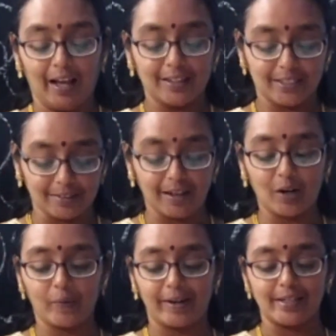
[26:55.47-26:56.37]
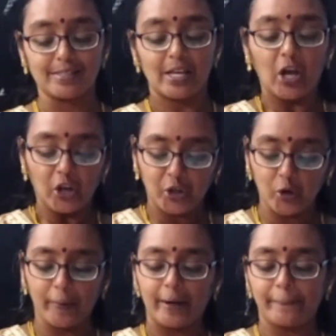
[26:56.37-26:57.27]
The third one is
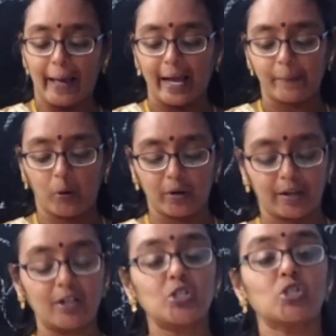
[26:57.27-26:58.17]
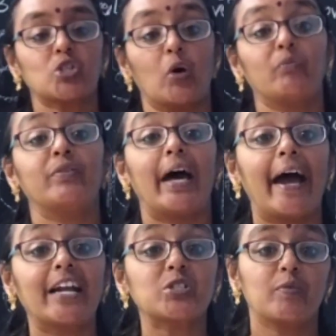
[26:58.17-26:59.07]
human backbone consists of
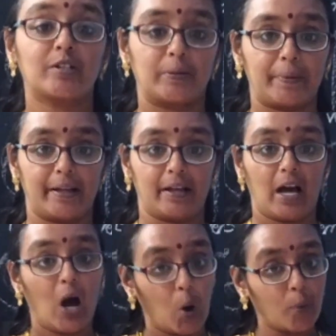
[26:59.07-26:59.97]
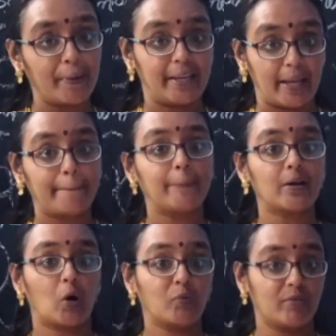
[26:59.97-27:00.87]
dash vertebrae. How many number
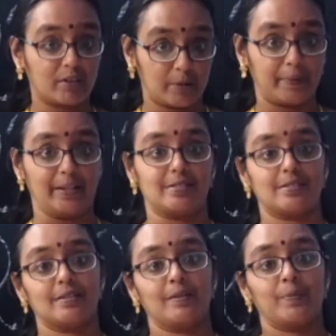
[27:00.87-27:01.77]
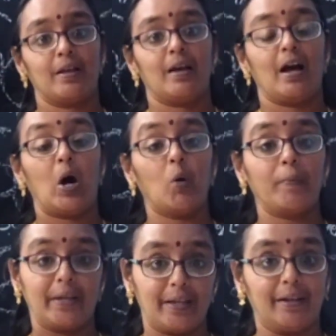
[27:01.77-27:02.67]
of vertebrates? How
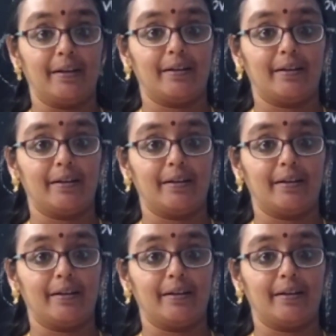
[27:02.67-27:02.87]
many?